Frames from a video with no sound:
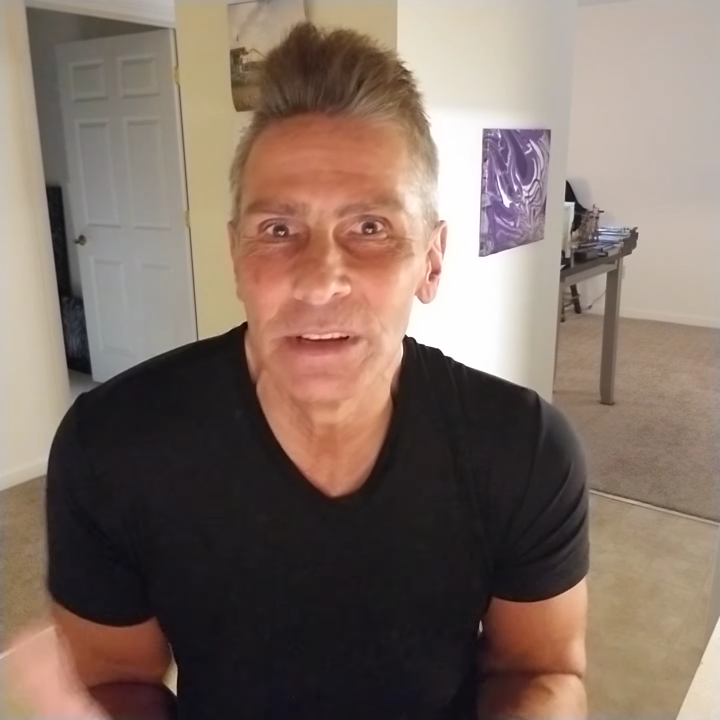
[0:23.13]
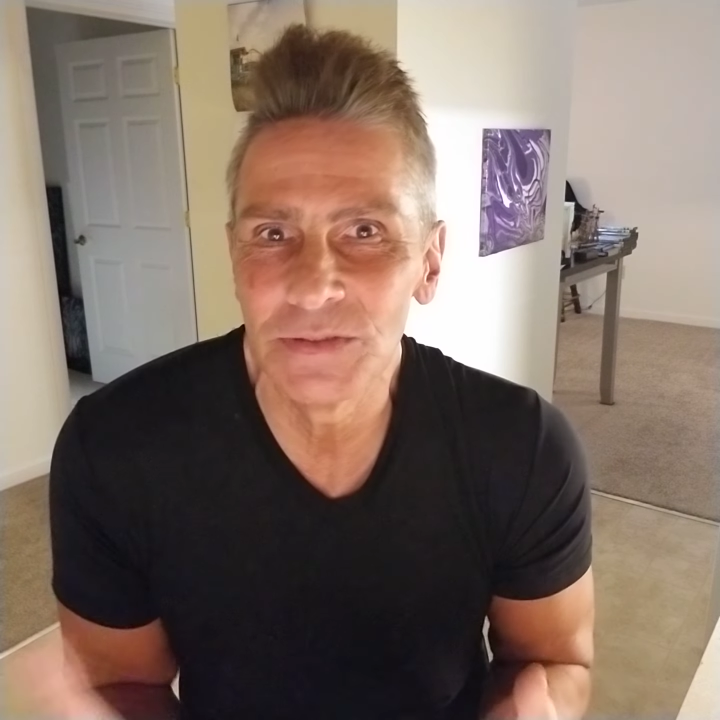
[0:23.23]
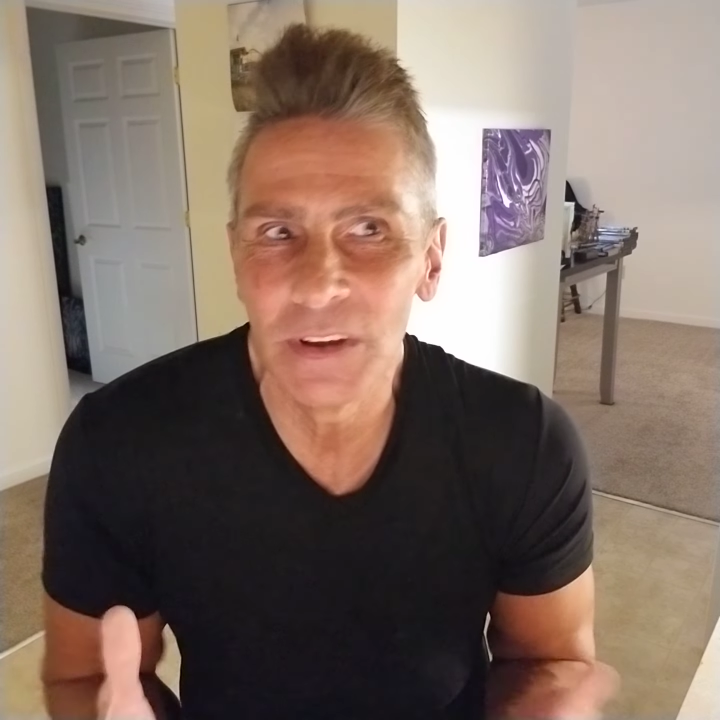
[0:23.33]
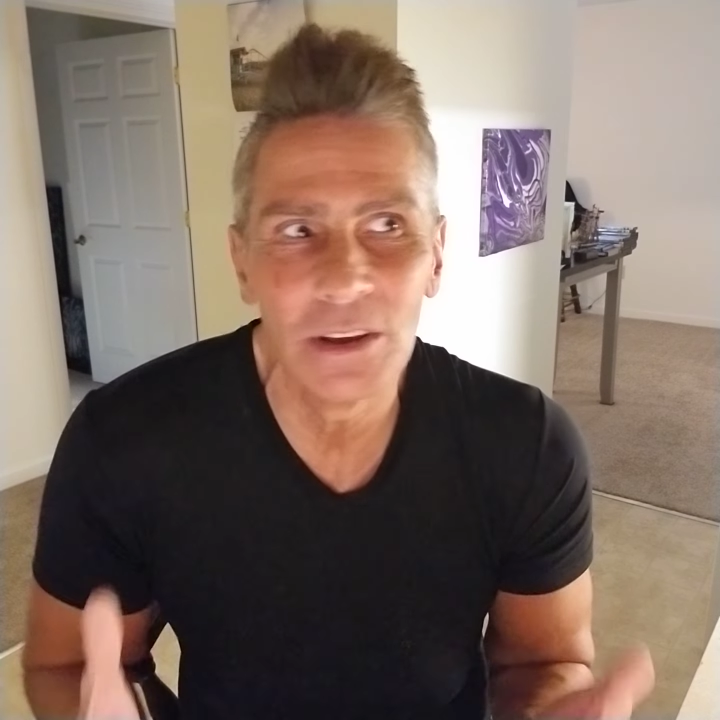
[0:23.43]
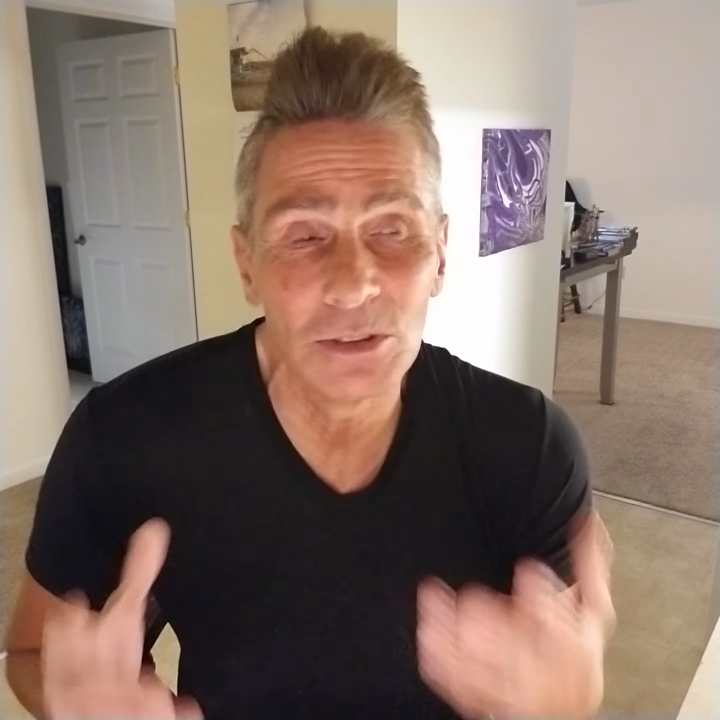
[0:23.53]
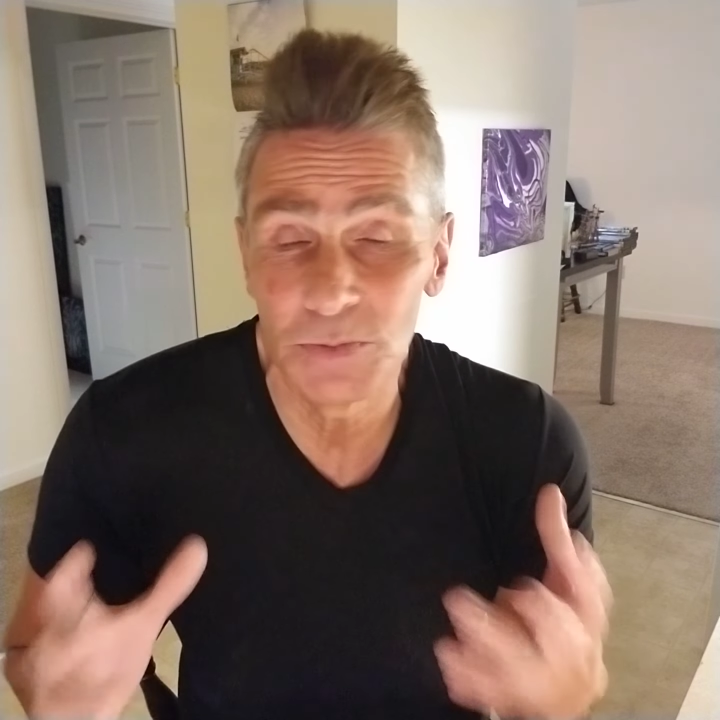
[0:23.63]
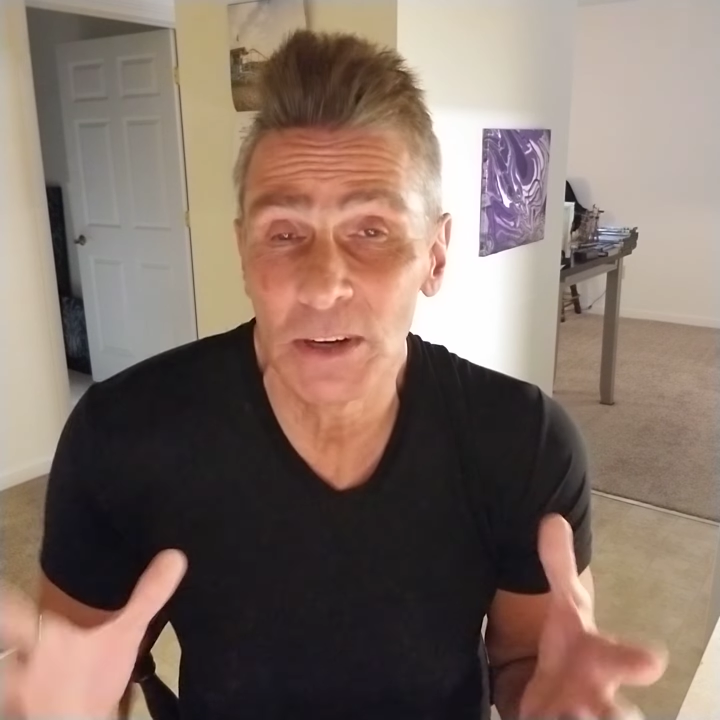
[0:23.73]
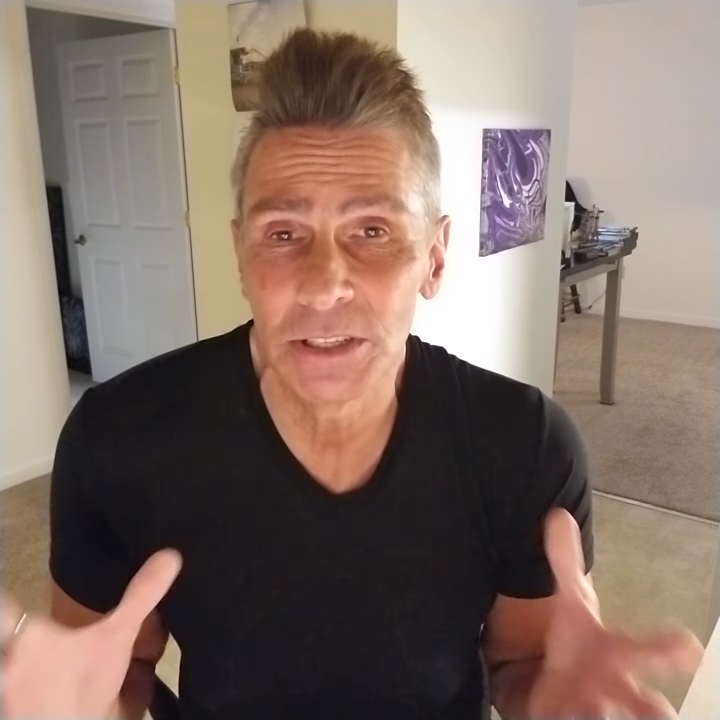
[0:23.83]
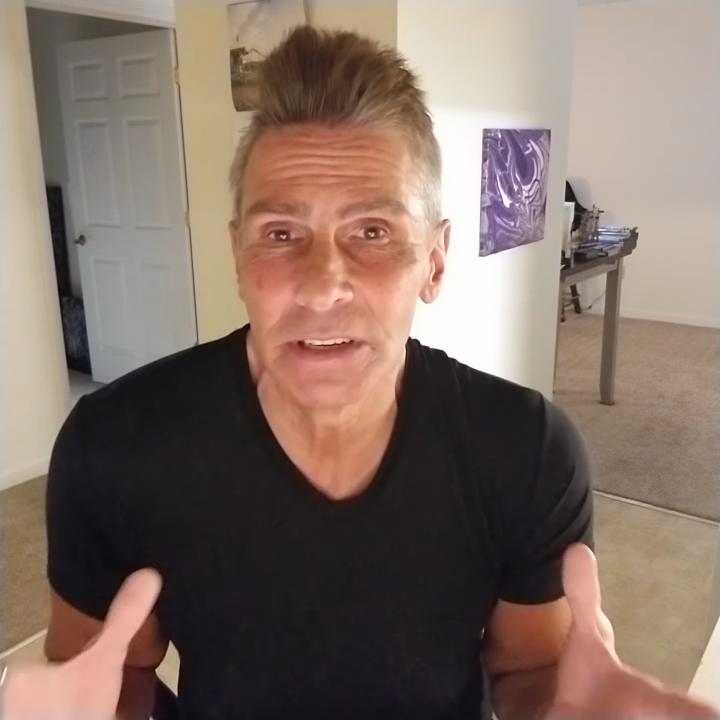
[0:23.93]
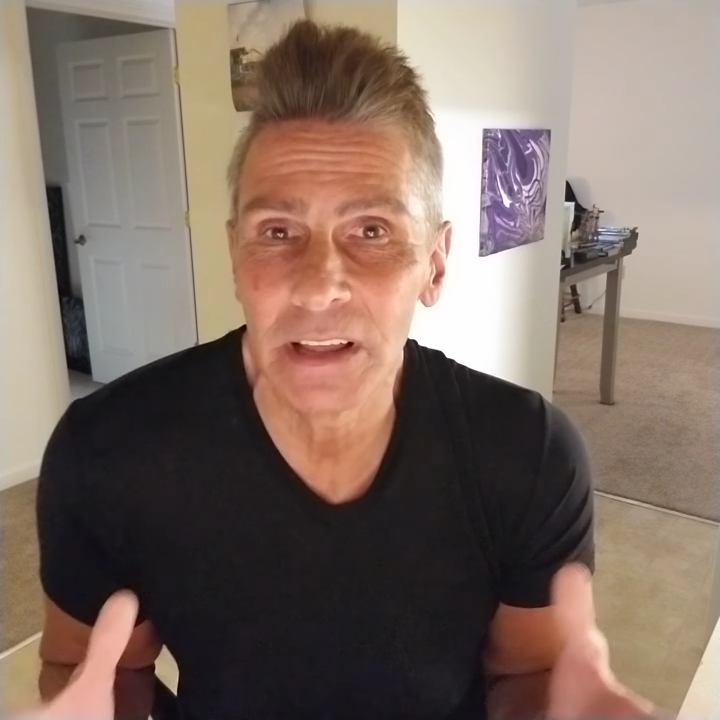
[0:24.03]
these videos,
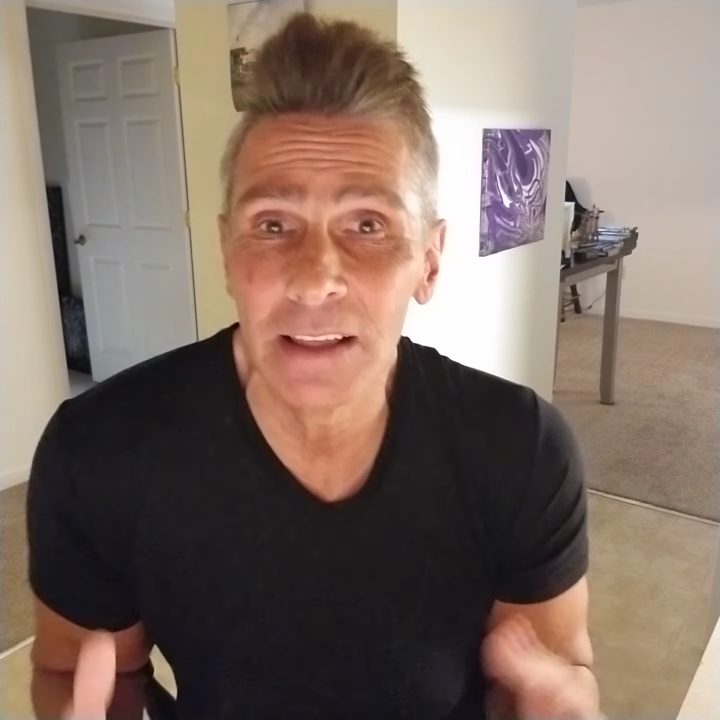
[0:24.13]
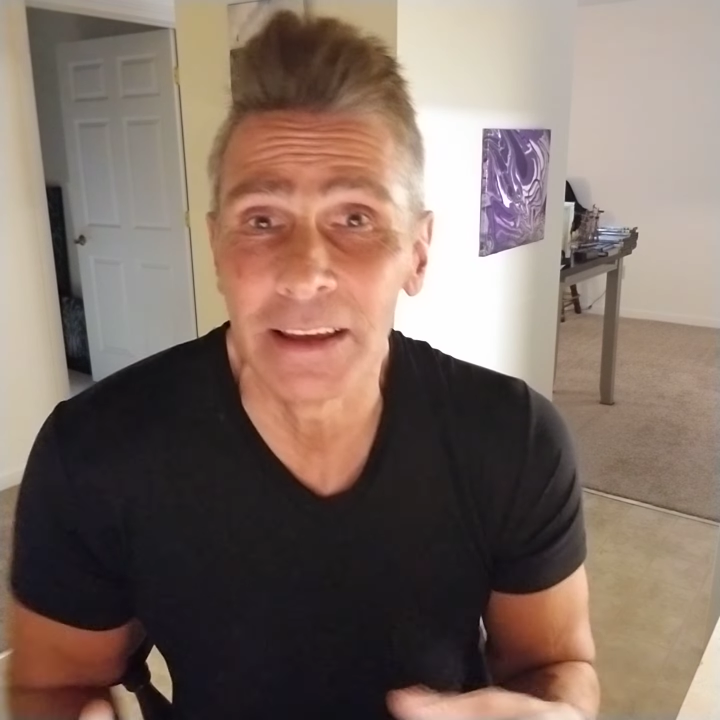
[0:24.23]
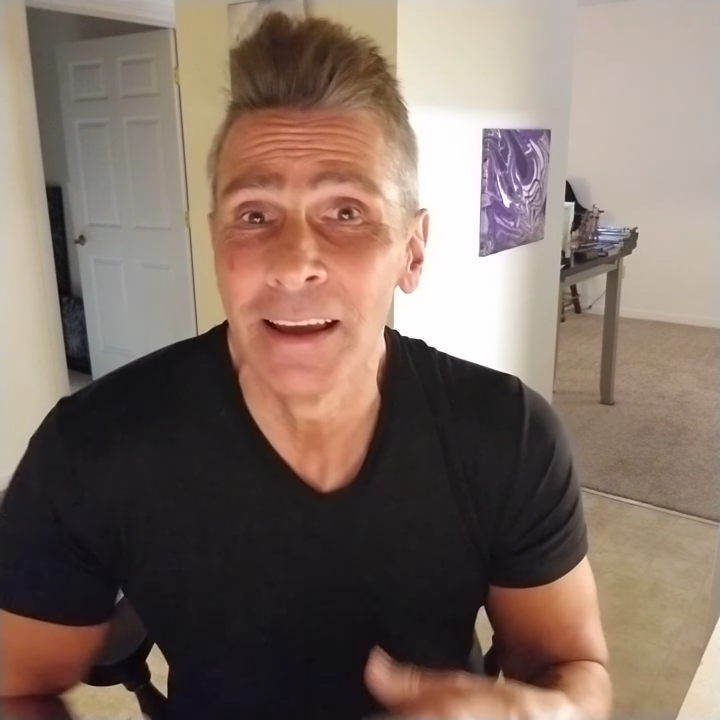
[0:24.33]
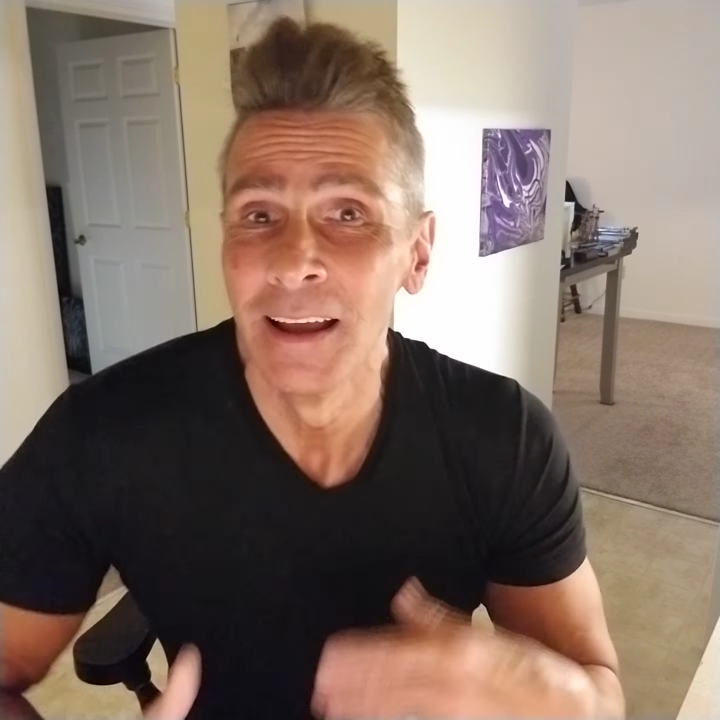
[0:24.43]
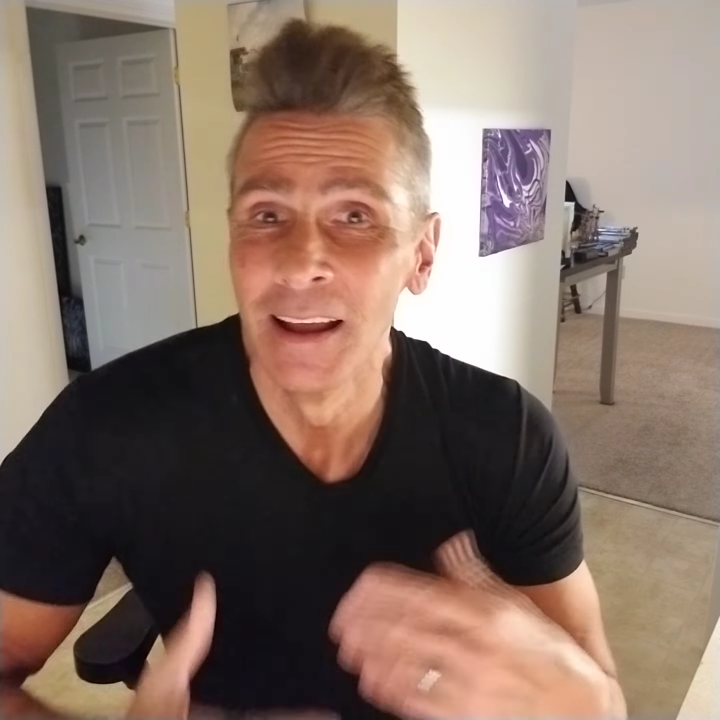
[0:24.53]
especially lately,